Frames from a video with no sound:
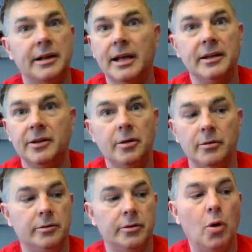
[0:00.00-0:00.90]
that you
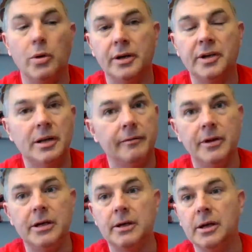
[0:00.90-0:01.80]
know going to
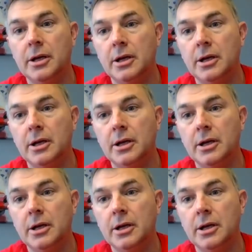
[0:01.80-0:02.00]
dmv